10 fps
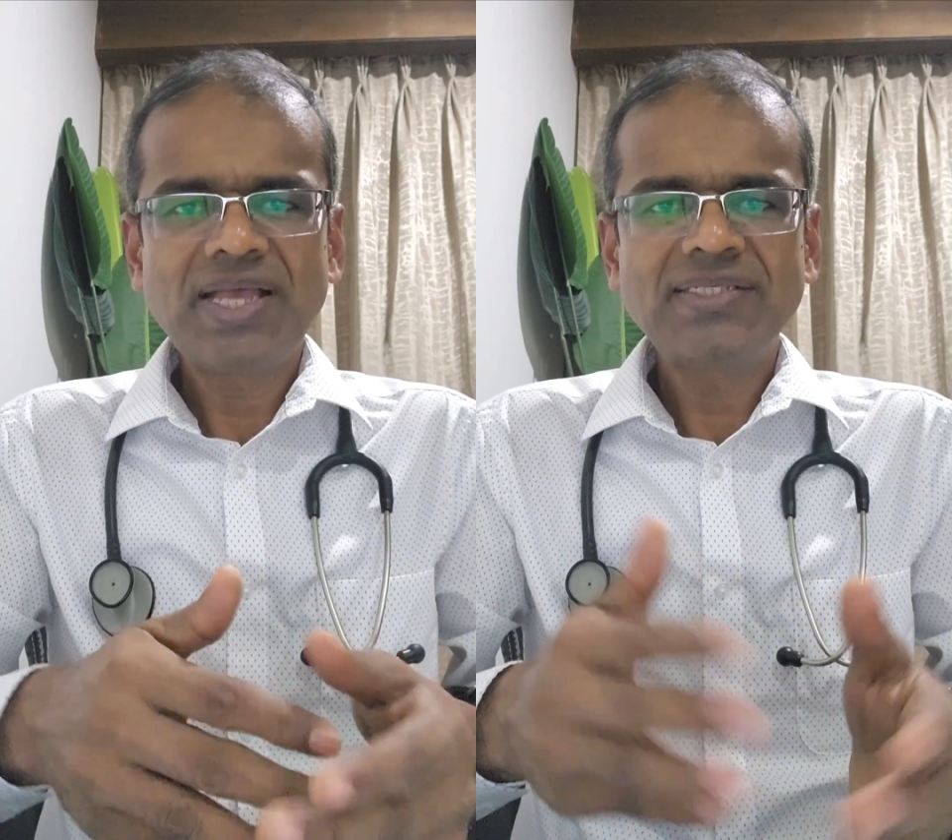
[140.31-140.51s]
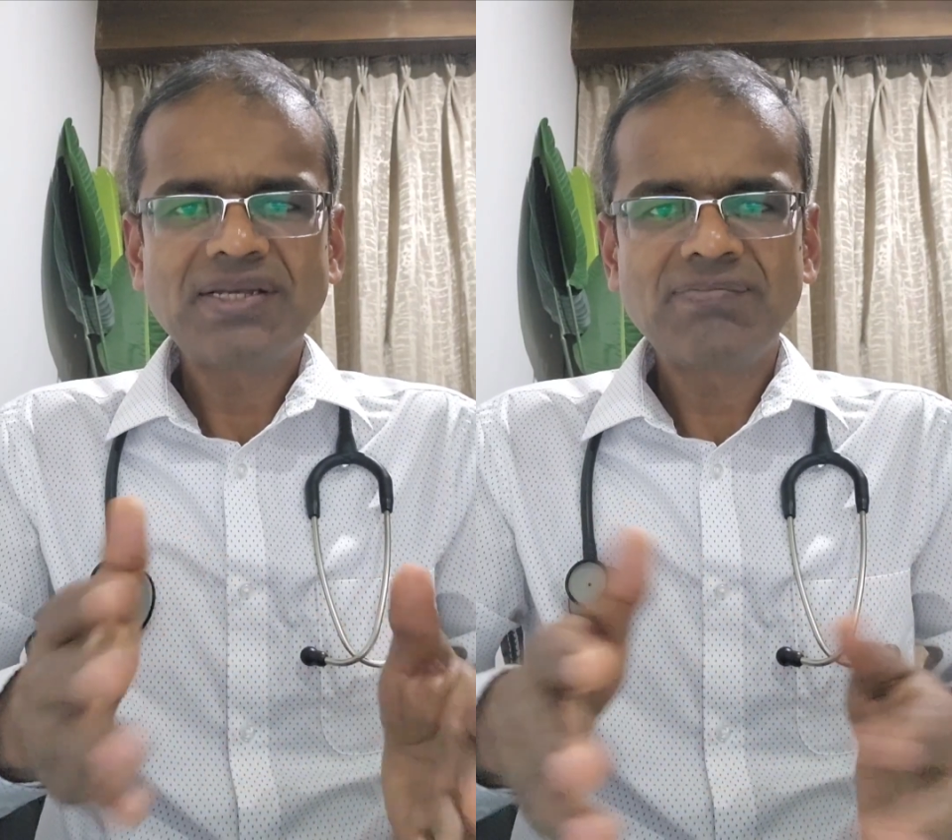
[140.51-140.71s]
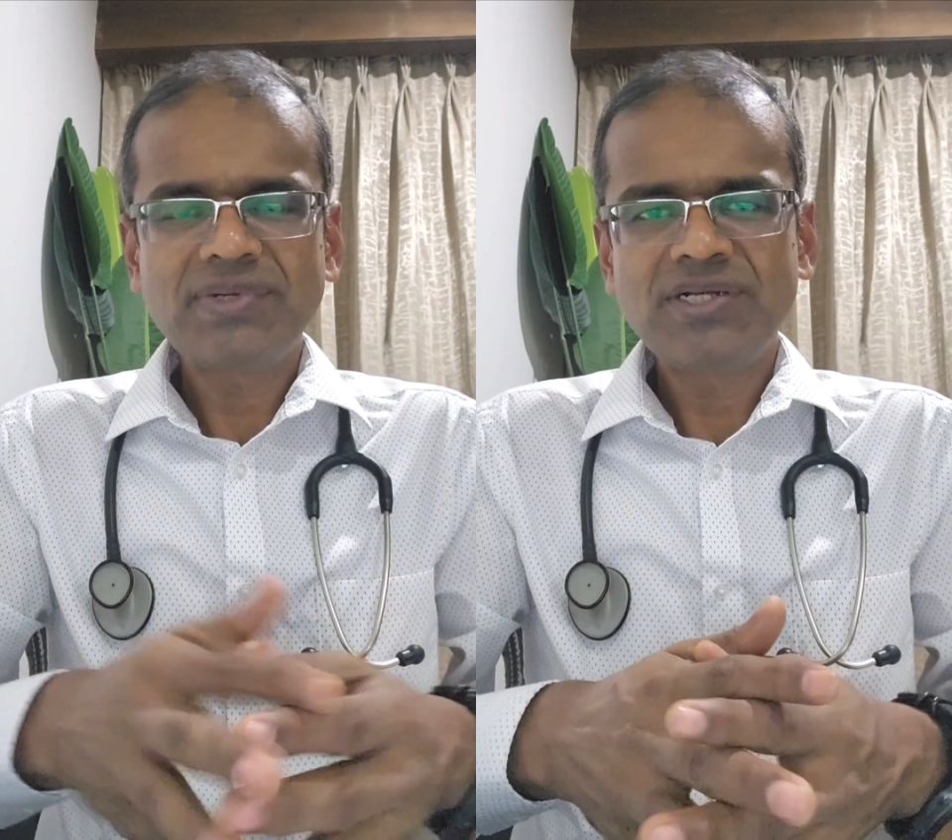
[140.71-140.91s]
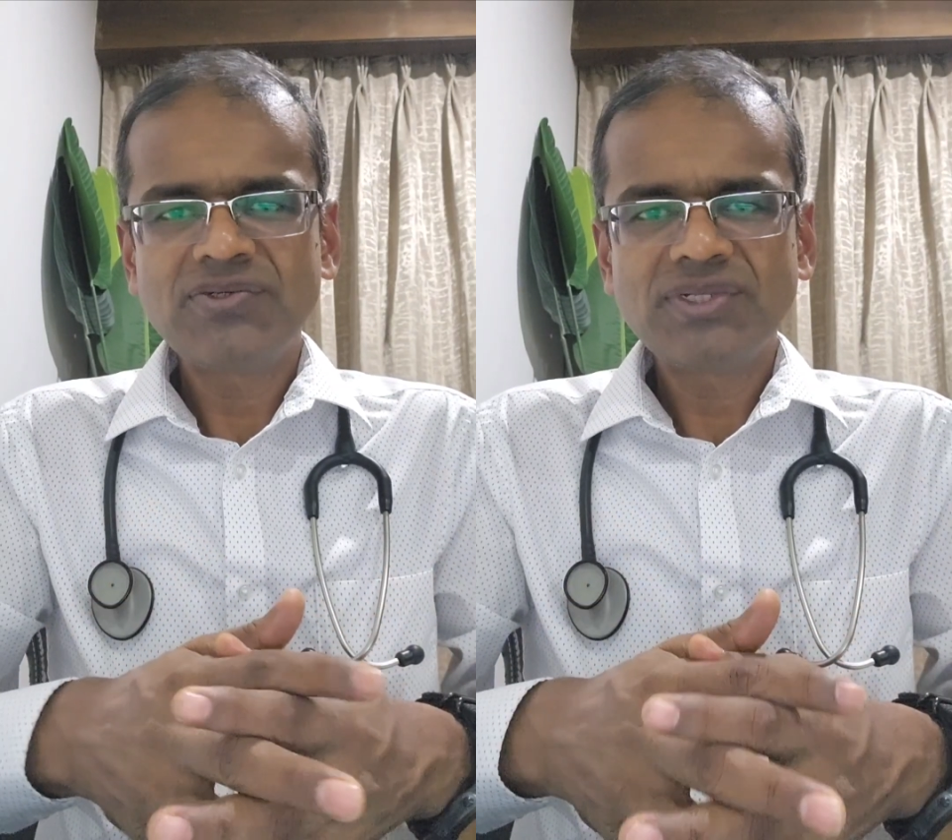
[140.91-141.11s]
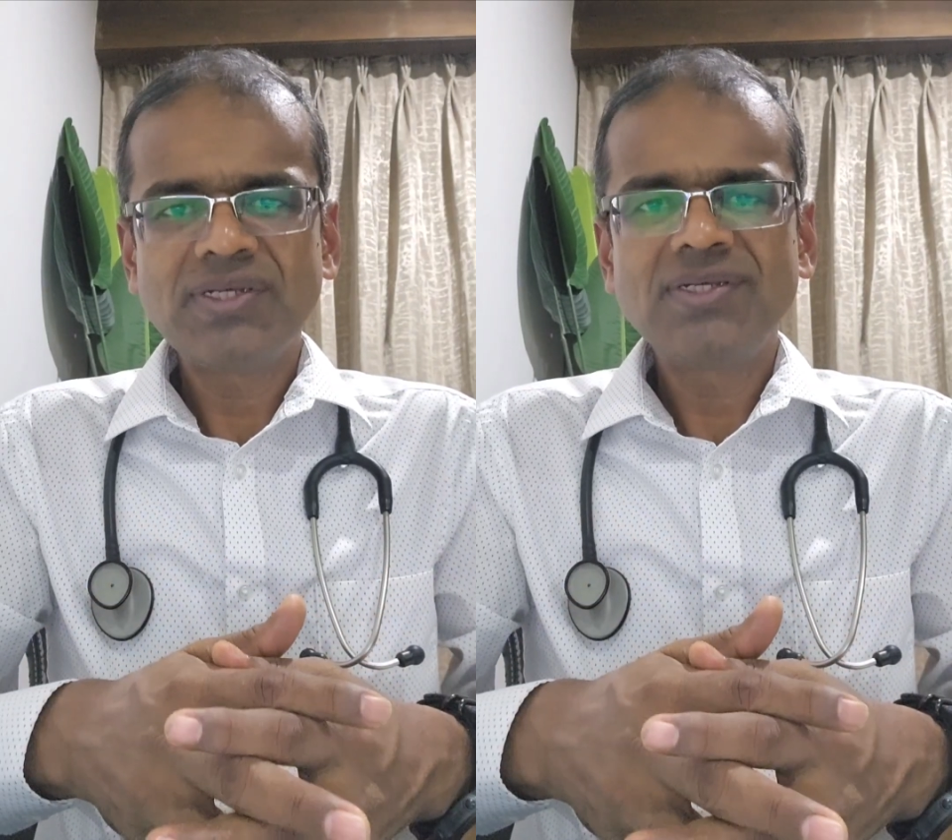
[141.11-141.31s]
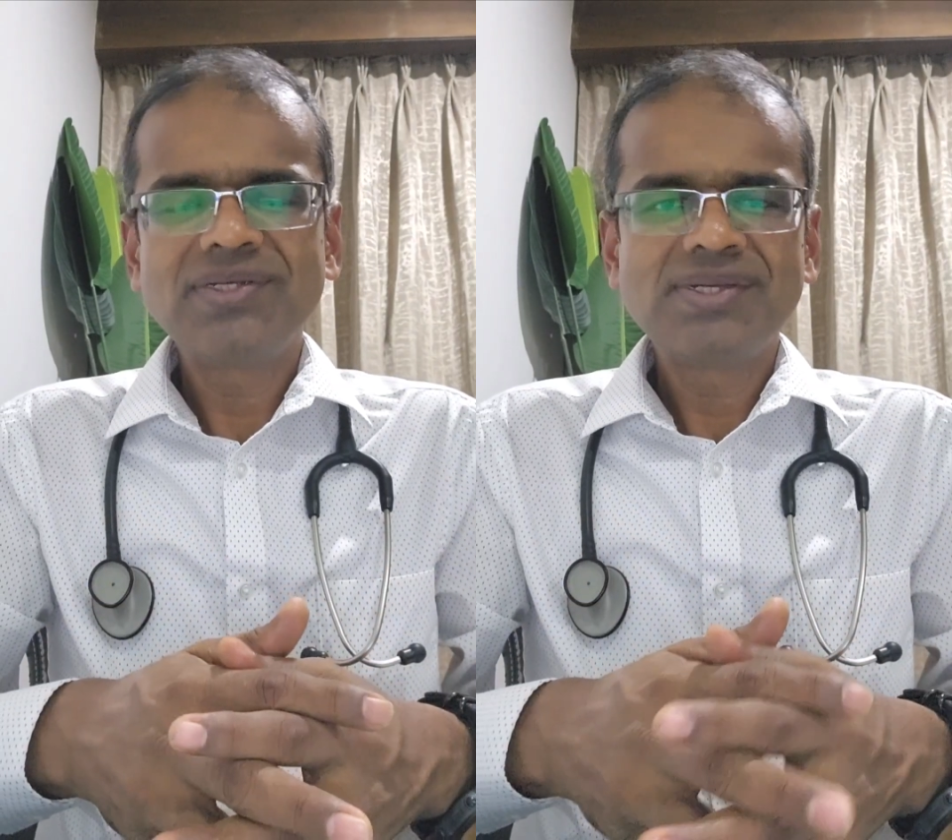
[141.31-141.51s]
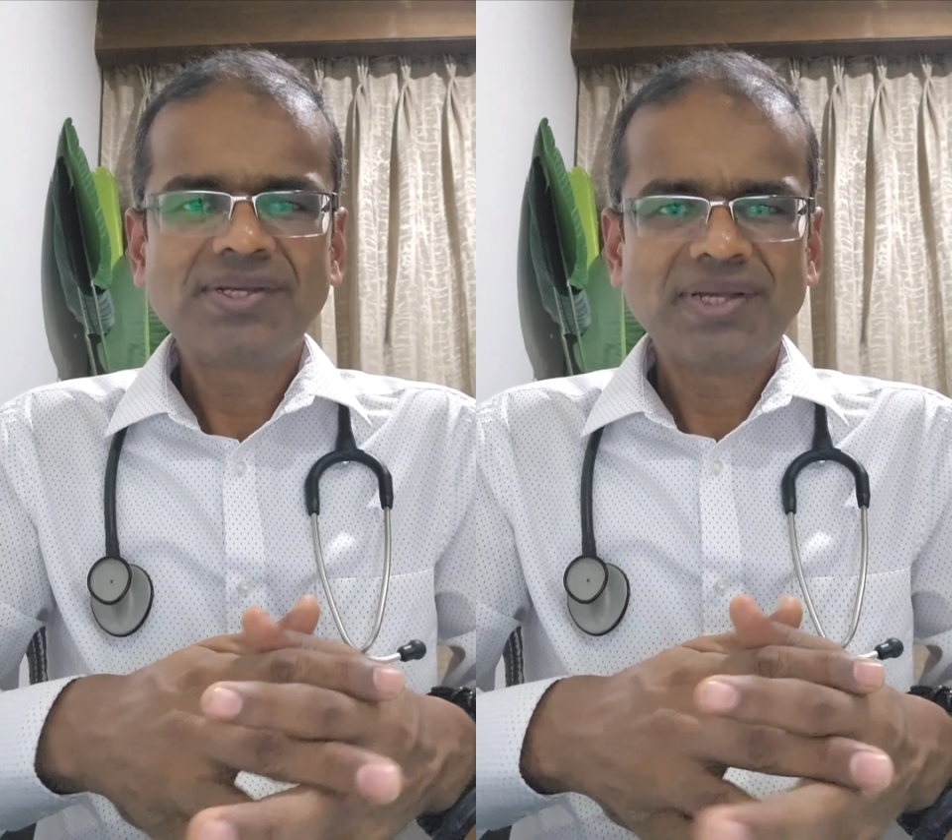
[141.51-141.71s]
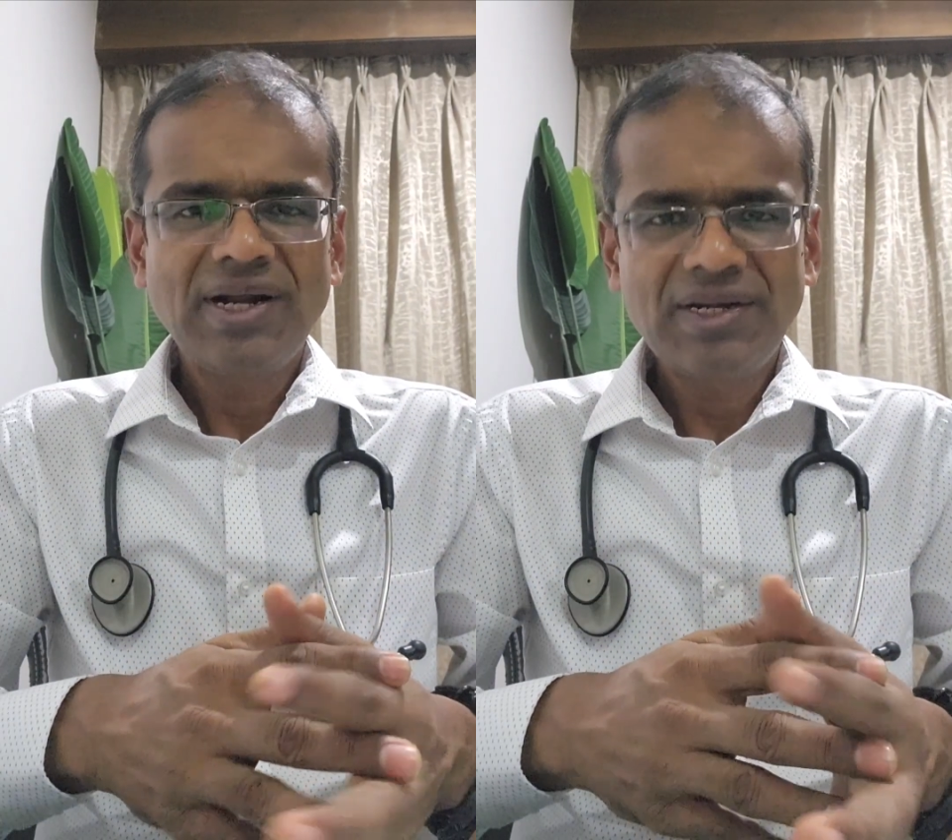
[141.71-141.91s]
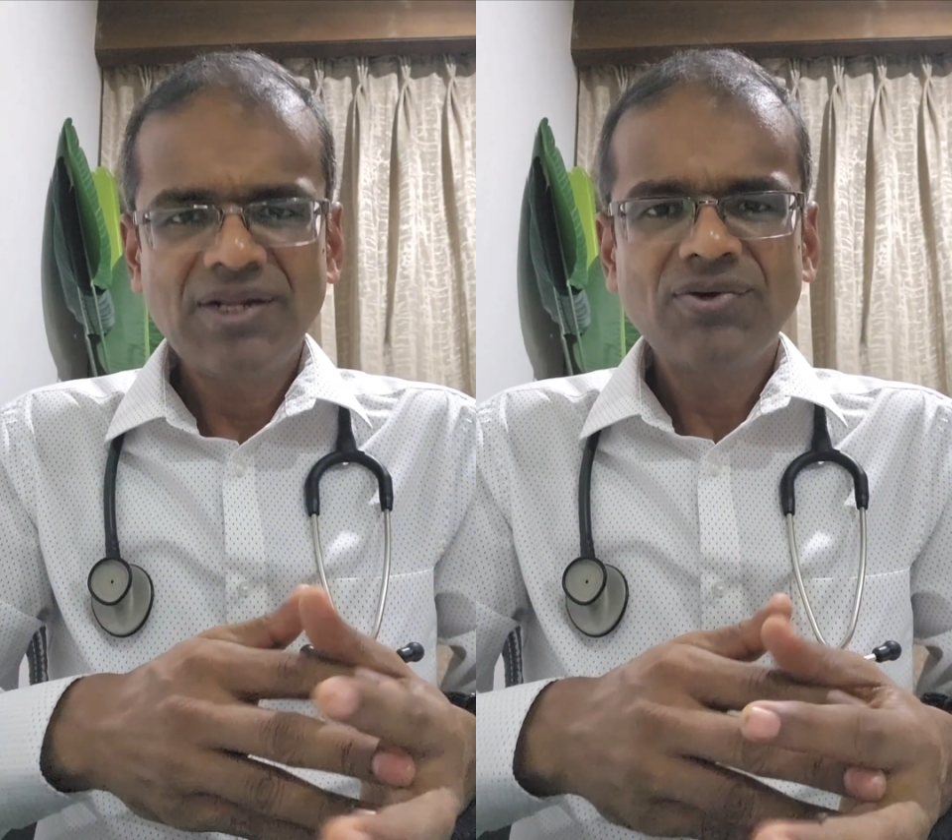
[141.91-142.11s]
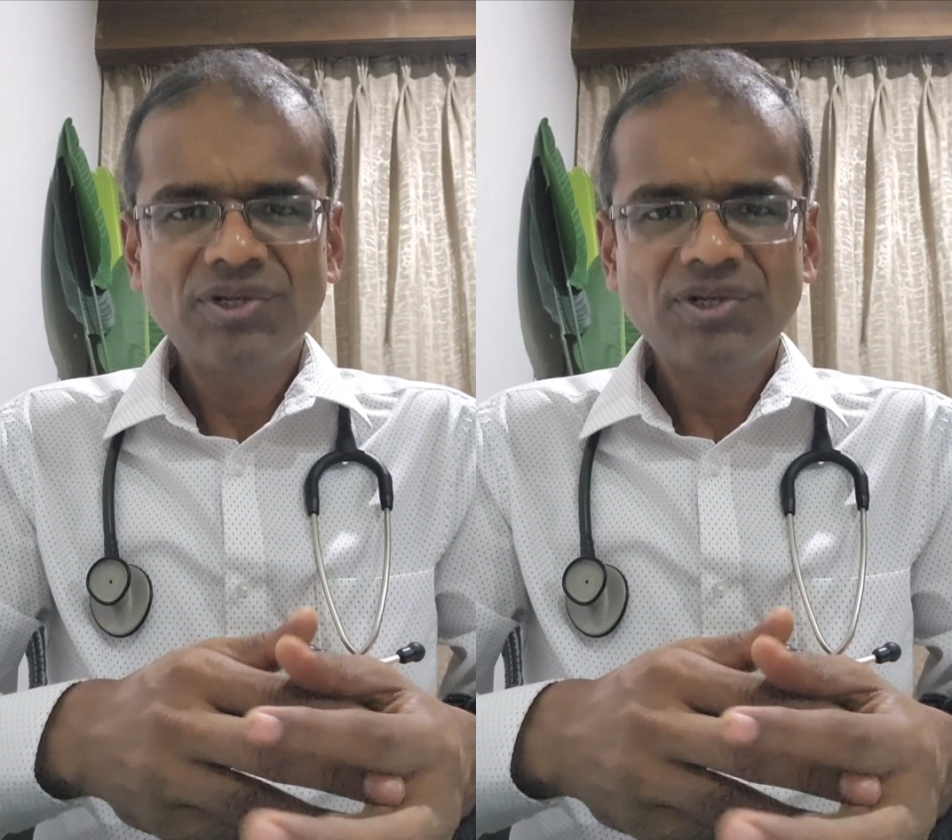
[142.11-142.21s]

as compared to the LDL